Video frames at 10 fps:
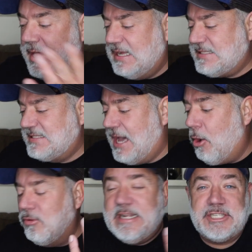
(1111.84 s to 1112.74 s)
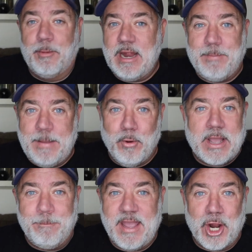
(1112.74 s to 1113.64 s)
it is is that only so many people
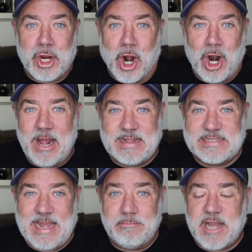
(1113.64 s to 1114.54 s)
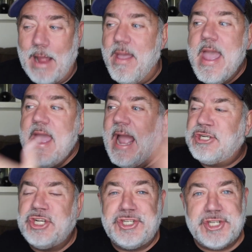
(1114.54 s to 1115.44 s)
can be in a cart at the same time. And
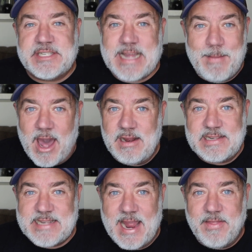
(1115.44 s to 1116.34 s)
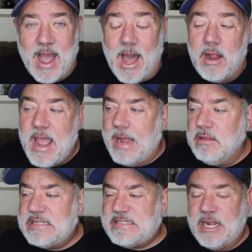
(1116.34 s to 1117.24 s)
she should just come out and say that. Hey,
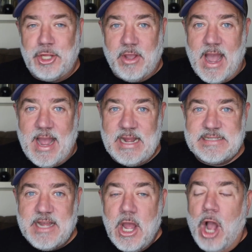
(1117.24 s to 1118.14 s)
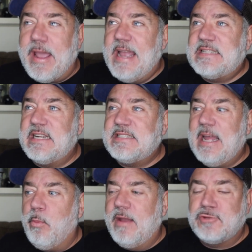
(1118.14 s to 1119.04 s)
listen, you guys. Okay, instead of
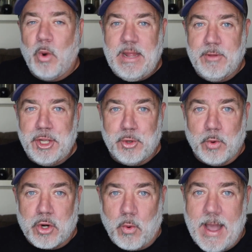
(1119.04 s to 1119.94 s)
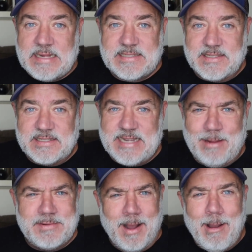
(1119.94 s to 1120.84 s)
saying we have 20 million requests at the
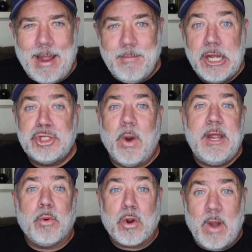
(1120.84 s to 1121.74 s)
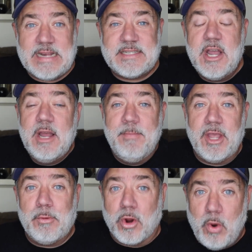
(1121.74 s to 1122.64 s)
same time, 20 requests,
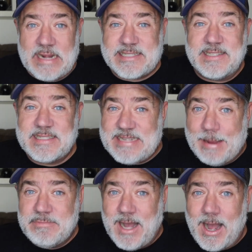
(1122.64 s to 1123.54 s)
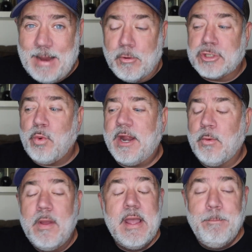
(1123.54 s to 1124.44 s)
million requests at the same time, or
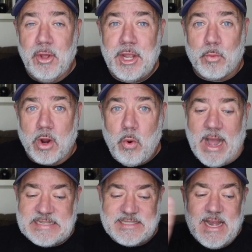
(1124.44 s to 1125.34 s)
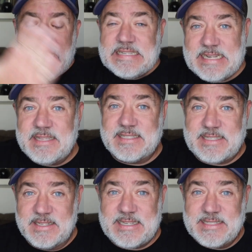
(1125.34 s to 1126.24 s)
20 million requests since the,
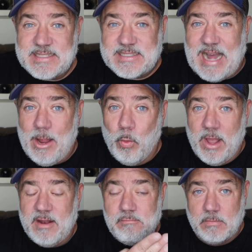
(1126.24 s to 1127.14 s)
since the site went